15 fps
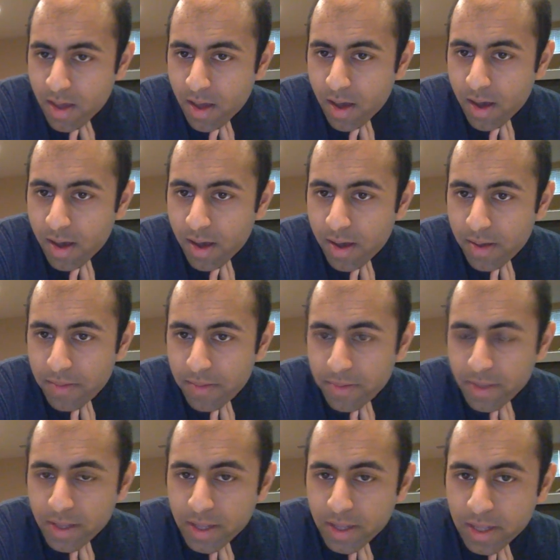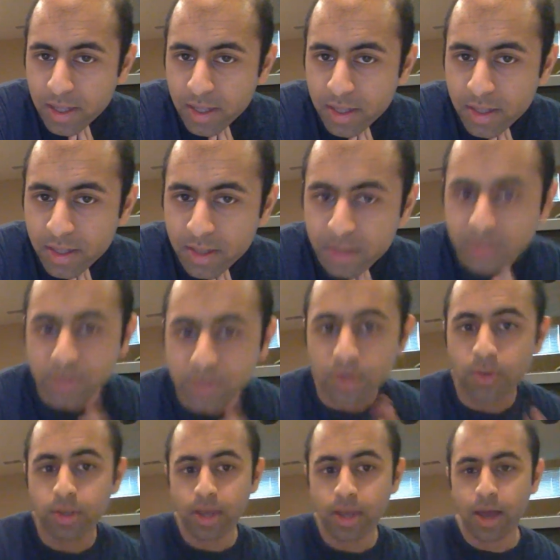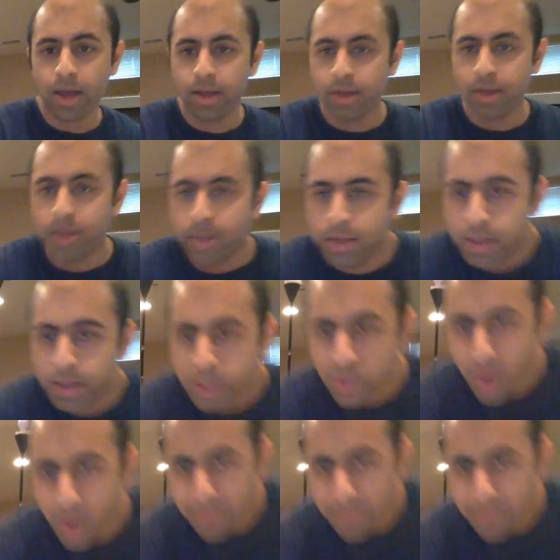Um, so yeah. Do I